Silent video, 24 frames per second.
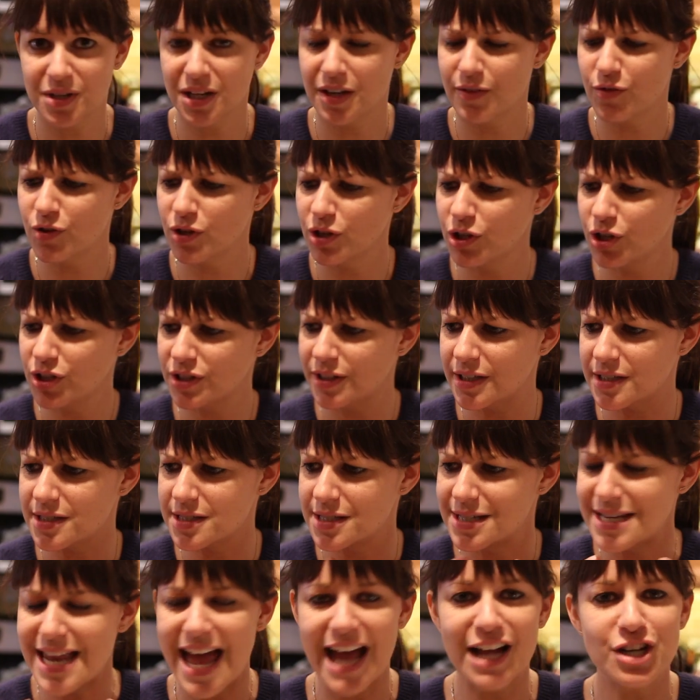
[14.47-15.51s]
I'm gonna give her a look that's
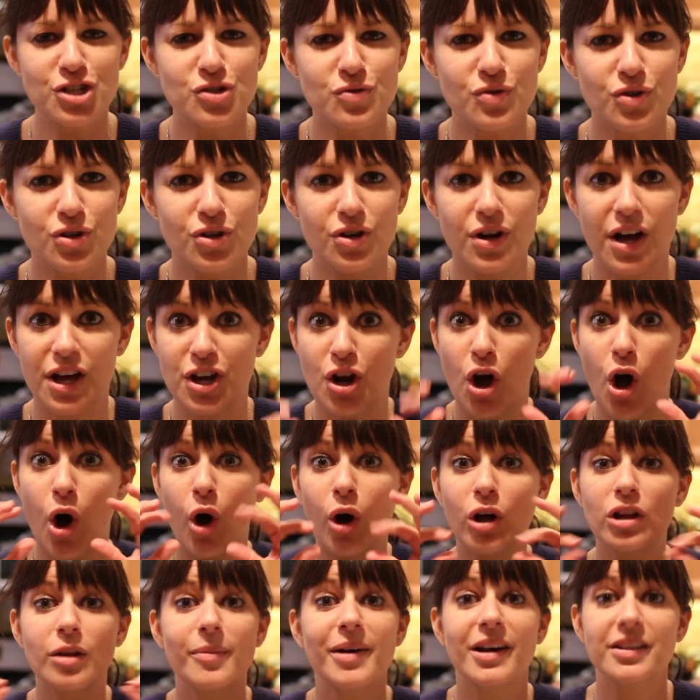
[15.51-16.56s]
natural and
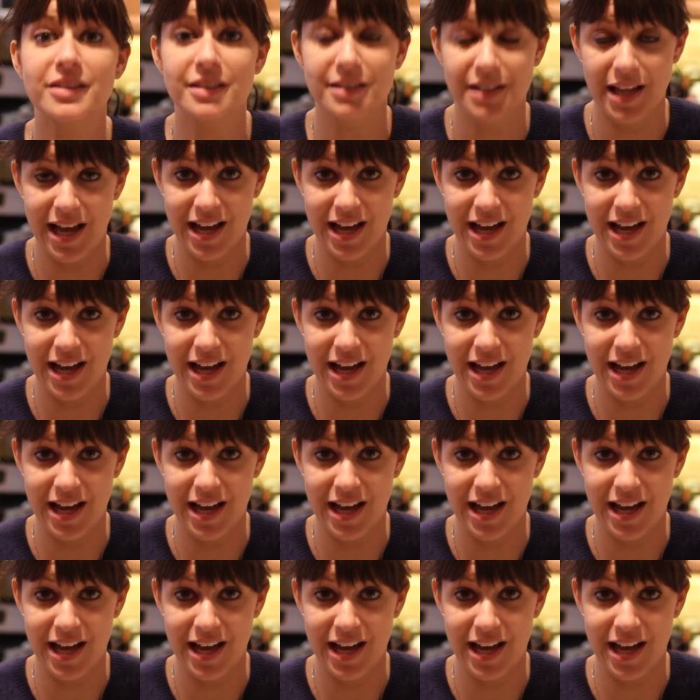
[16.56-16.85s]
all about the